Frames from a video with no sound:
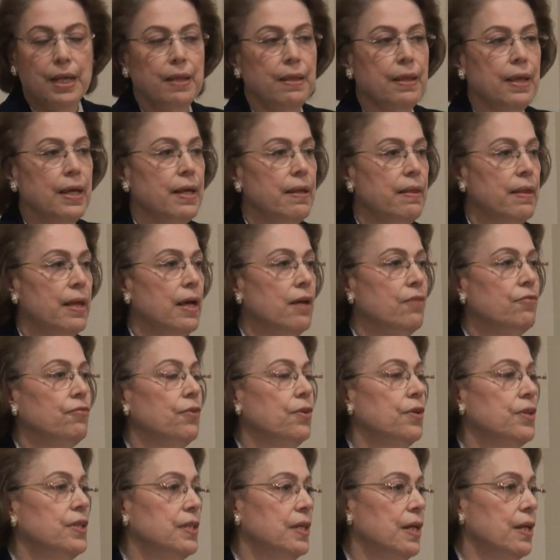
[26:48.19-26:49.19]
They
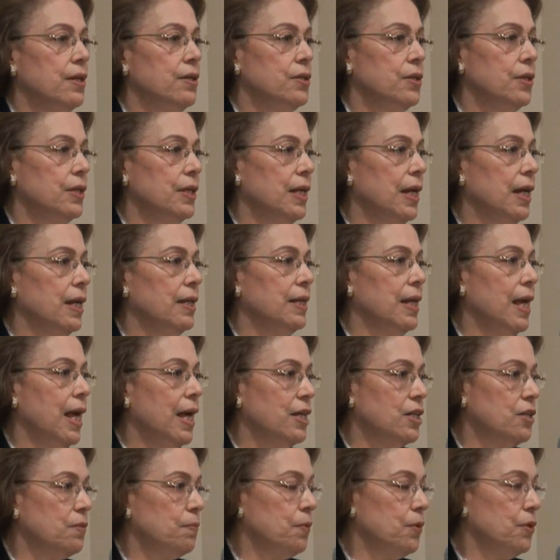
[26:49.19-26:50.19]
therefore tend to get
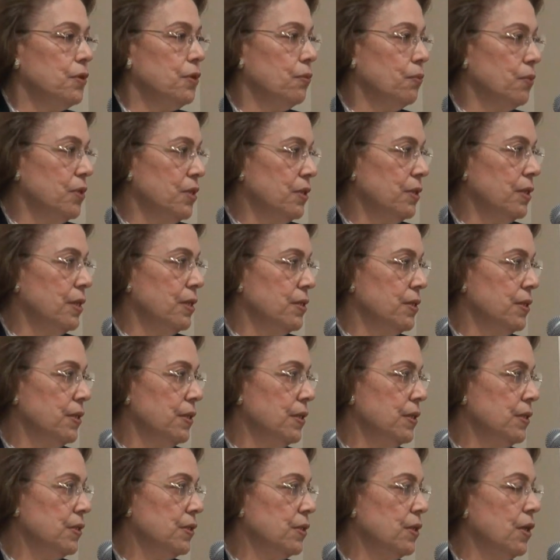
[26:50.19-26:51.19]
expert
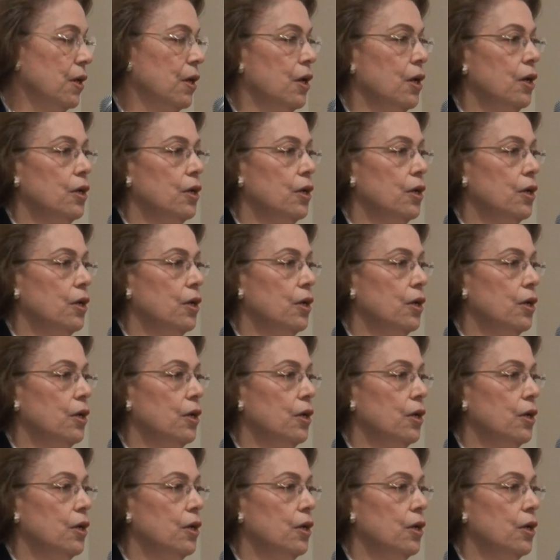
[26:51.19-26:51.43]
witnesses